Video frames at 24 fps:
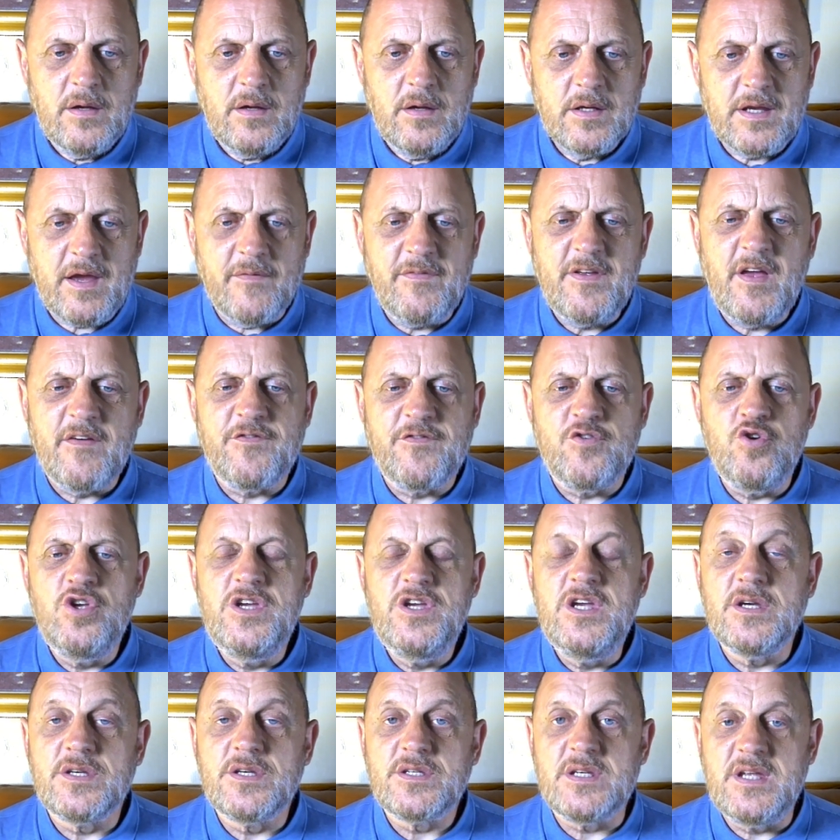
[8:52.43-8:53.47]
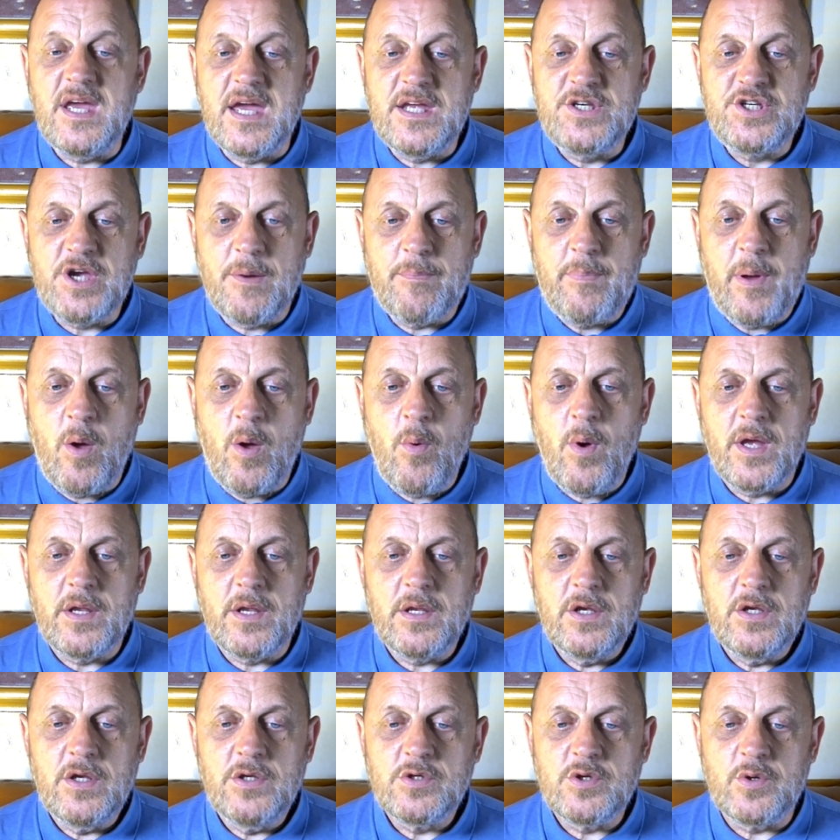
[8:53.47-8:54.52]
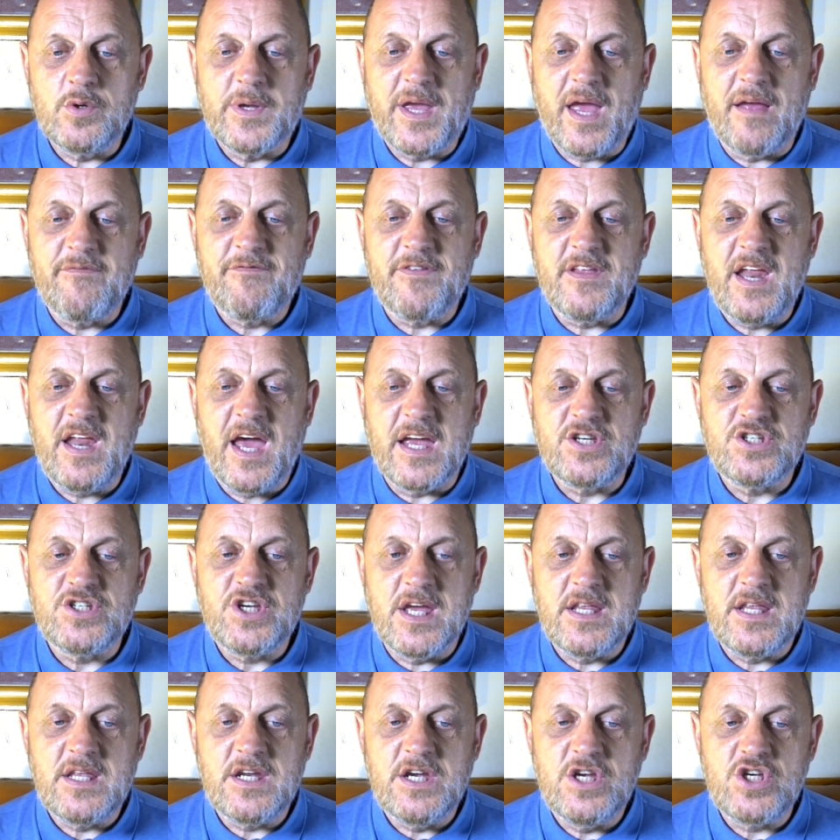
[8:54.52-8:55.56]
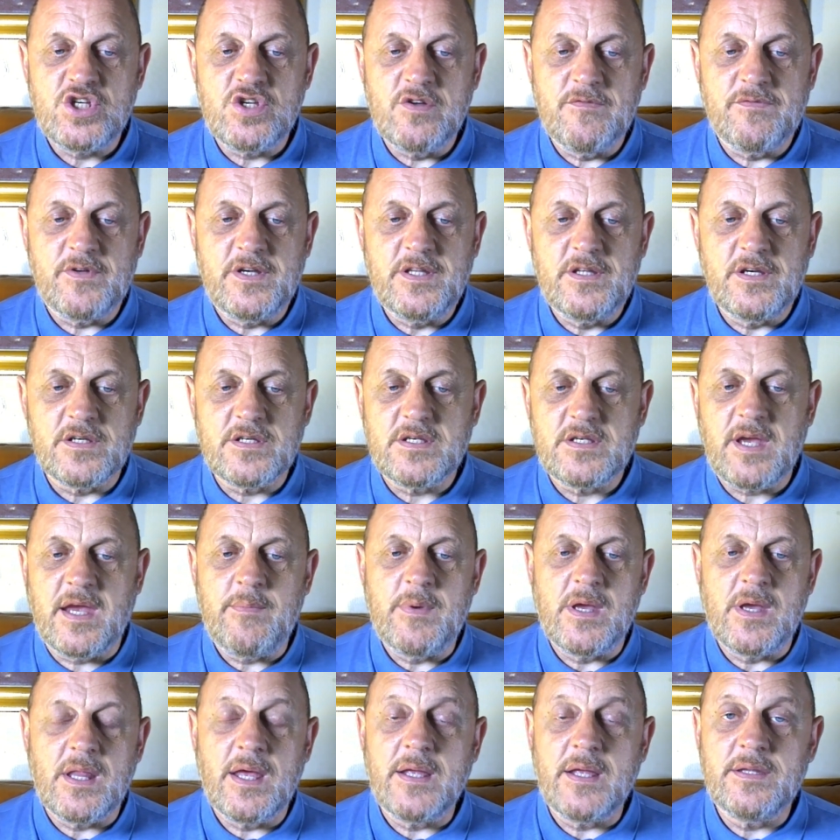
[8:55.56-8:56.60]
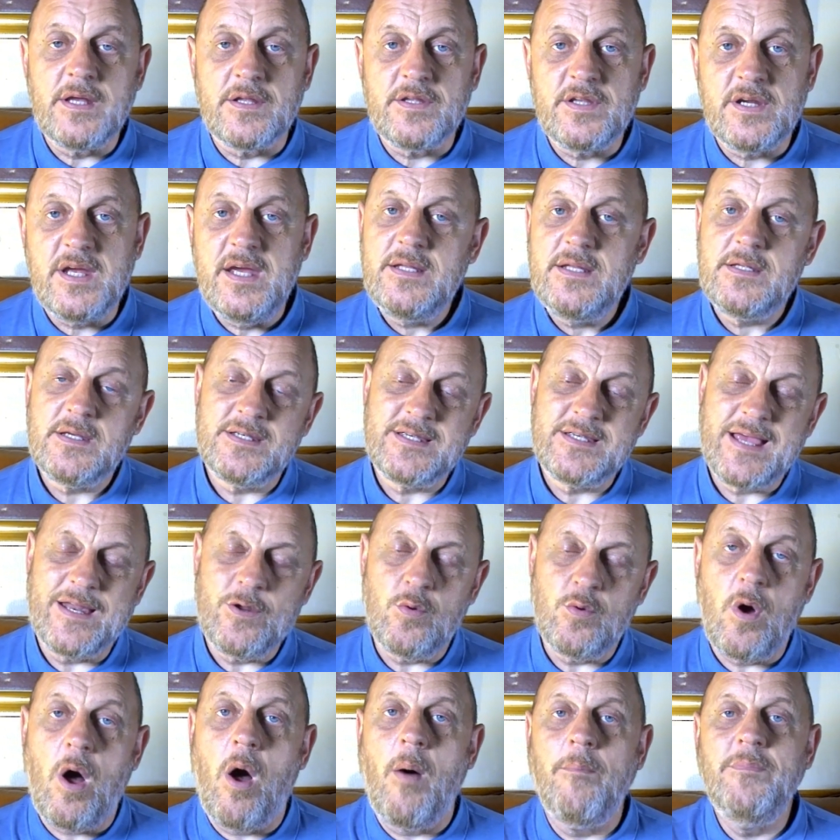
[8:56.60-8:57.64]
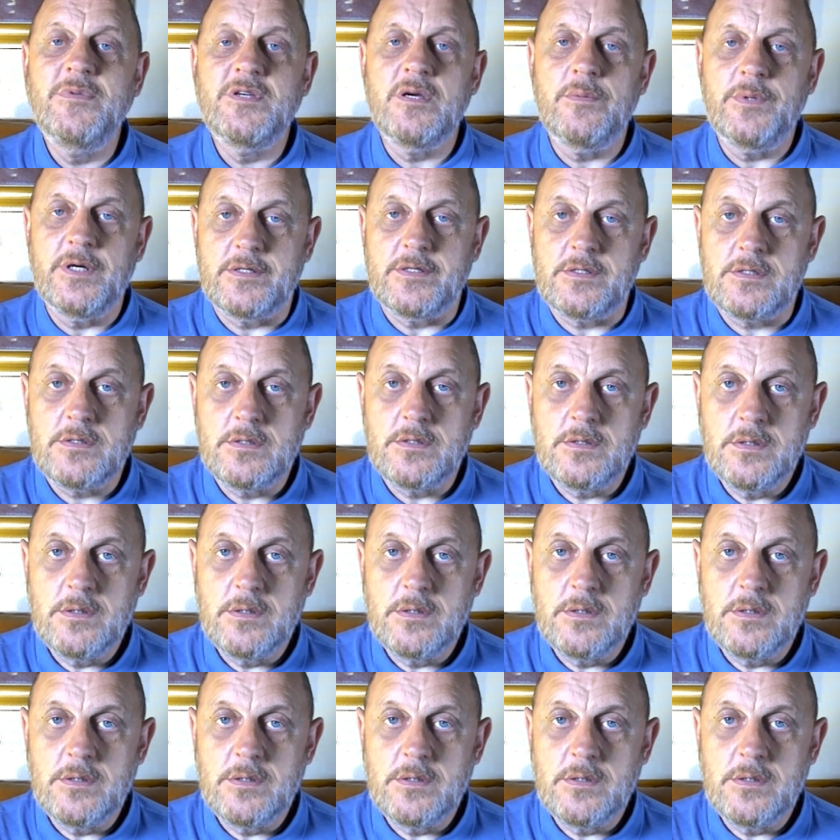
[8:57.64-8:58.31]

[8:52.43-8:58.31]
give it a few years on the edge of power to give the next generation of leaders time to learn their trade. Is that not what Hamza was?